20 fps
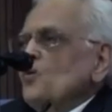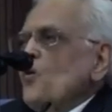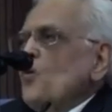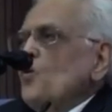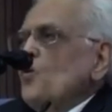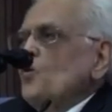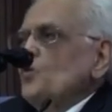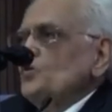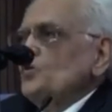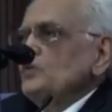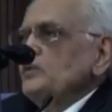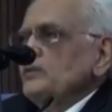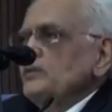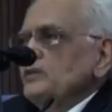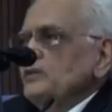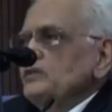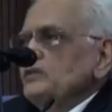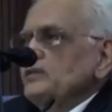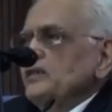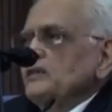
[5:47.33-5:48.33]
cone,
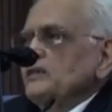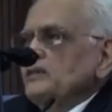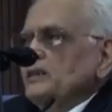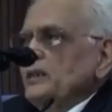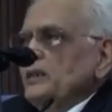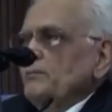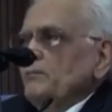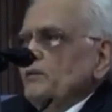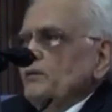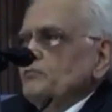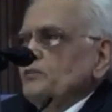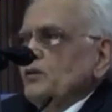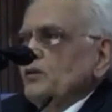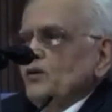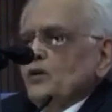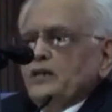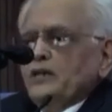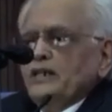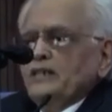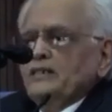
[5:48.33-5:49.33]
the tip of the
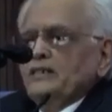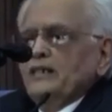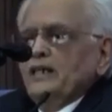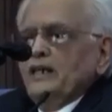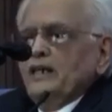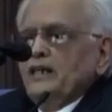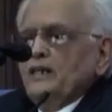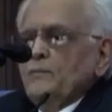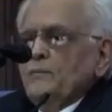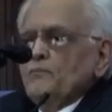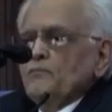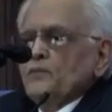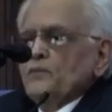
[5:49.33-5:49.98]
rocket there,